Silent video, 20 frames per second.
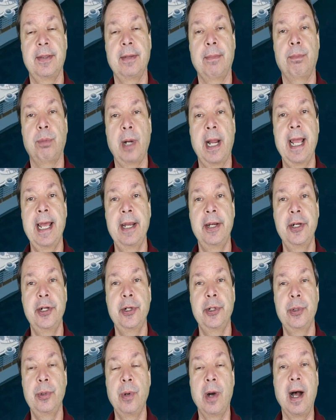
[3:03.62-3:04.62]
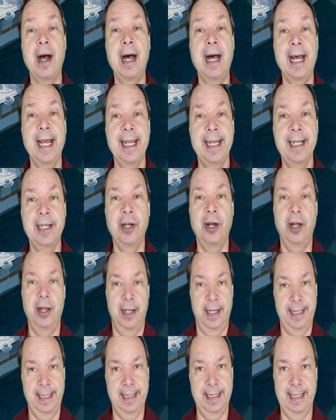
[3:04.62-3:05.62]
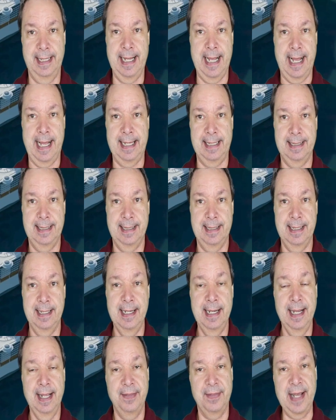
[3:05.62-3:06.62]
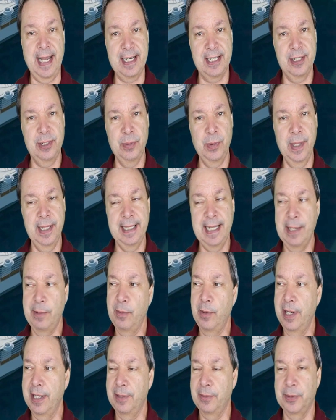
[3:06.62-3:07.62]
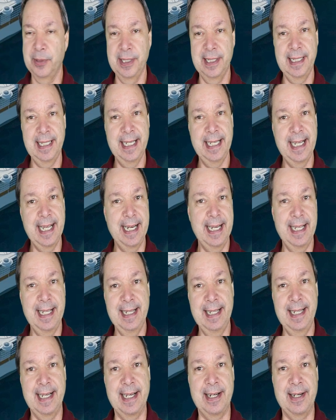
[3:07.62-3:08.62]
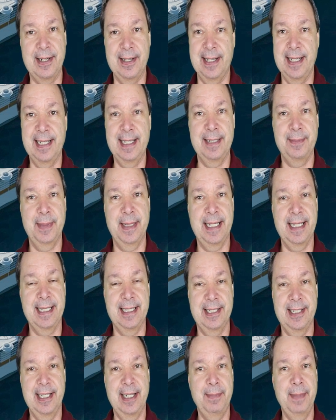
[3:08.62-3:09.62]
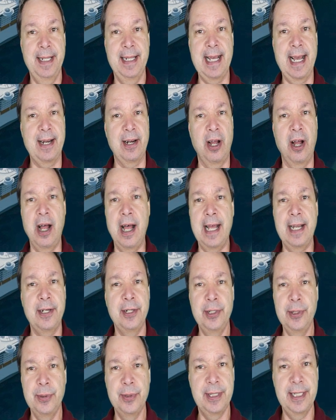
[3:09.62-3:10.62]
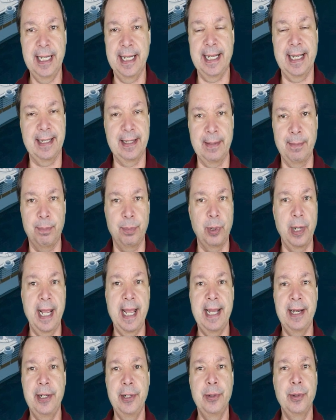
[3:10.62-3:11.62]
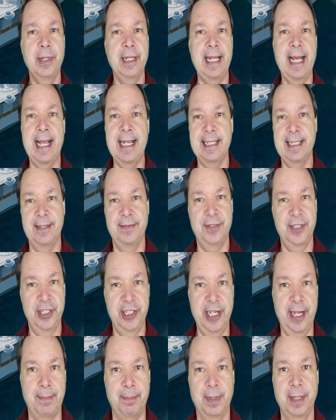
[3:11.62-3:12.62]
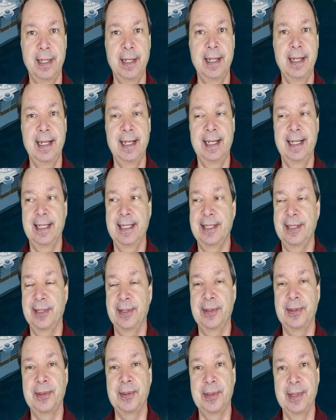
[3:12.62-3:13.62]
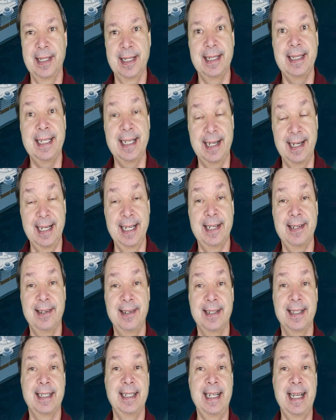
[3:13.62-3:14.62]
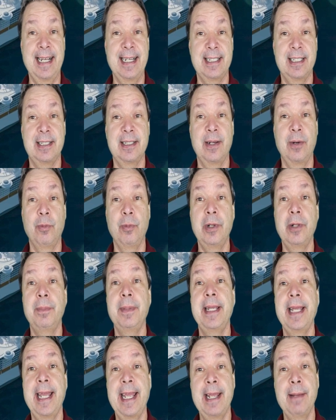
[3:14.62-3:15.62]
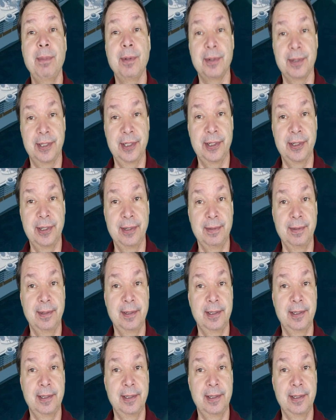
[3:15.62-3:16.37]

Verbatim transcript: the brand new Icon class. That's the one they want to really get in there, is because it's going to be that hot new ticket, the brand new class of ship. So the Icon class will be able to